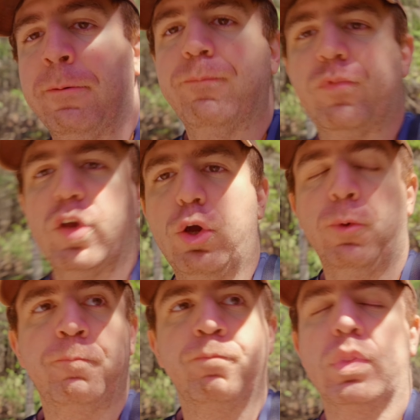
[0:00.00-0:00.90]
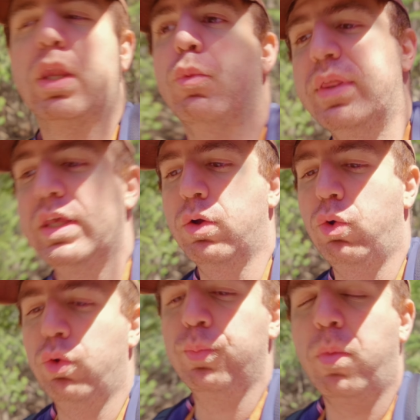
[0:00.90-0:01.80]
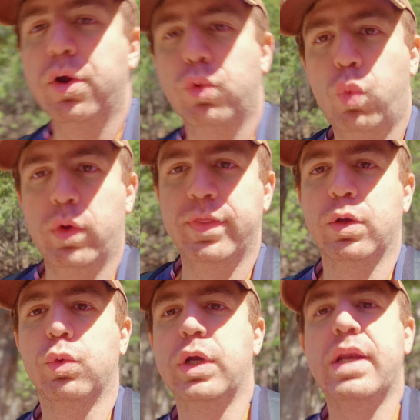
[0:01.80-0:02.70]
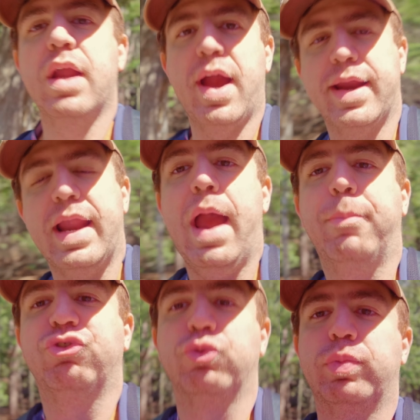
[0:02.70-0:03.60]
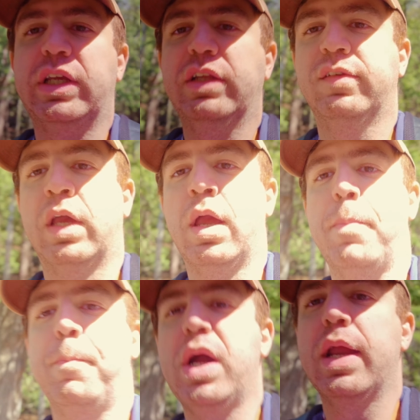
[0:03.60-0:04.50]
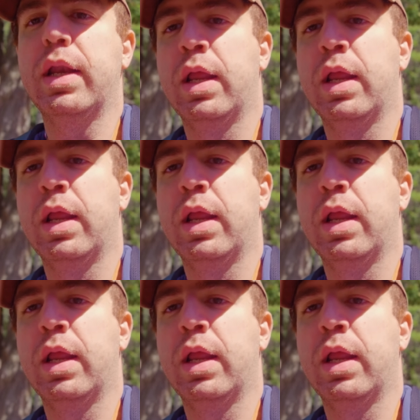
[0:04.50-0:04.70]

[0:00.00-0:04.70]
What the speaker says: So with the old Mark 1 there were 9 aperture blades, but